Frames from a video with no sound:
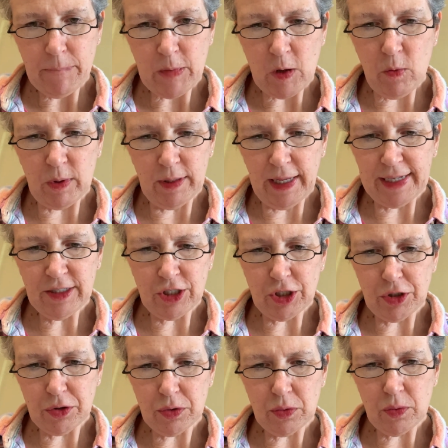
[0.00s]
would let
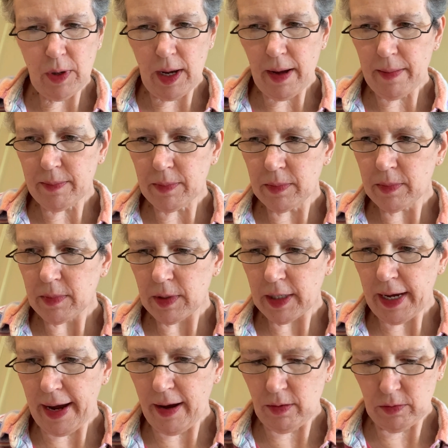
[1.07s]
you
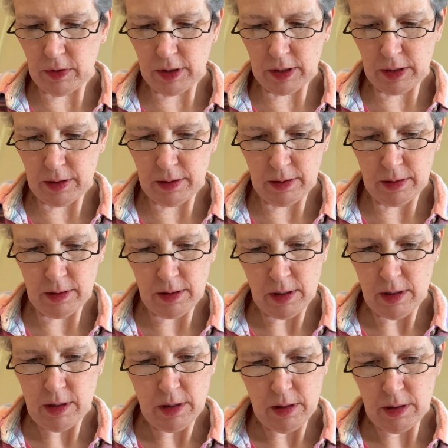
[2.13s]
count.
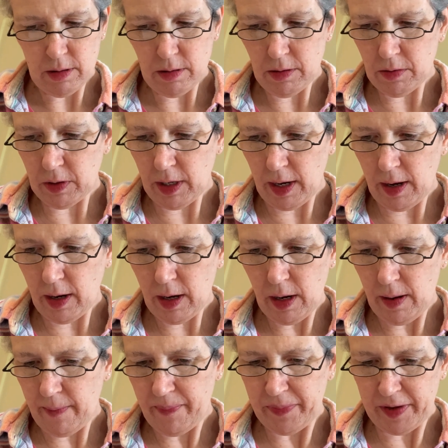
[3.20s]
Okay,
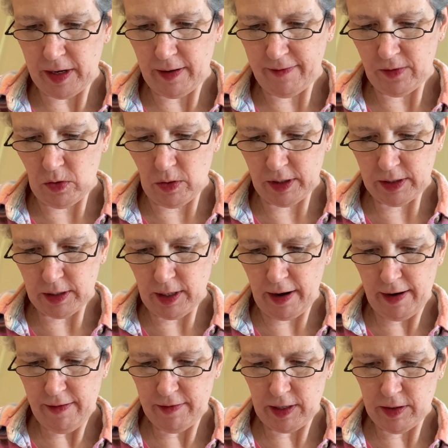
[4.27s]
and of course
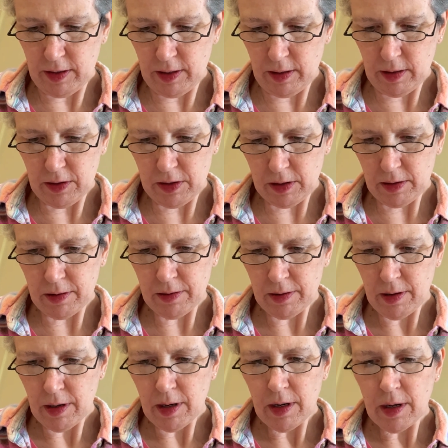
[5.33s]
I didn't
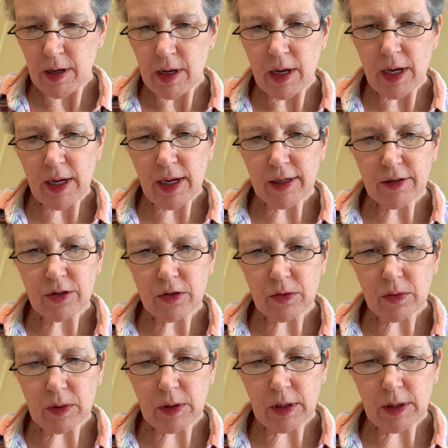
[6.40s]

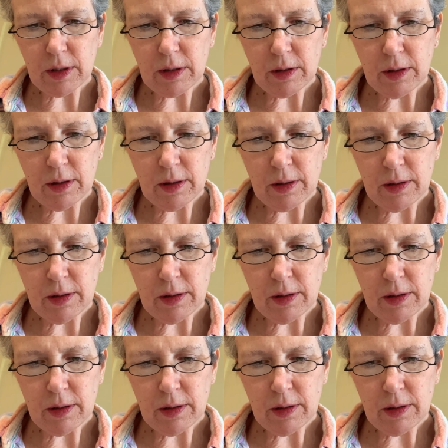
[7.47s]
actually,